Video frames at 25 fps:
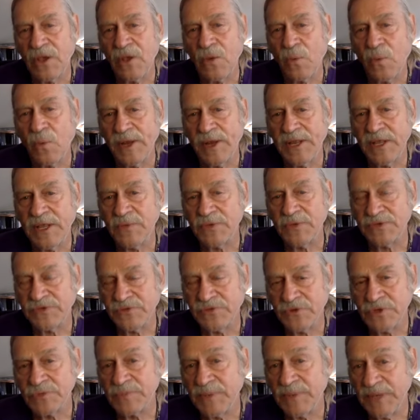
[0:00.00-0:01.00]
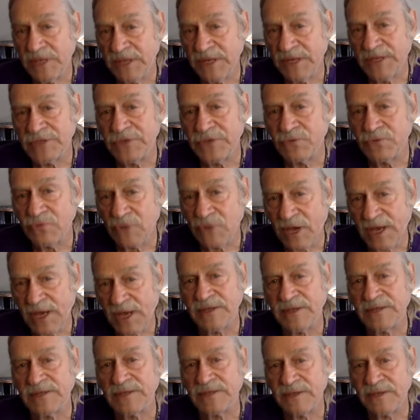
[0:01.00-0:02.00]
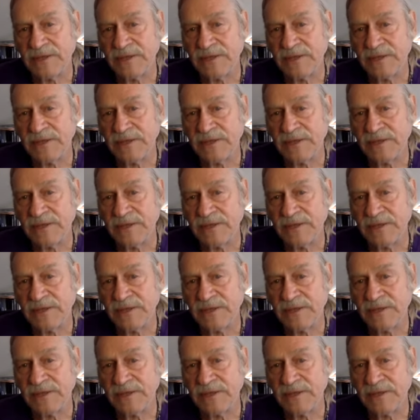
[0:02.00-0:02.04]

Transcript: when he was first beginning to write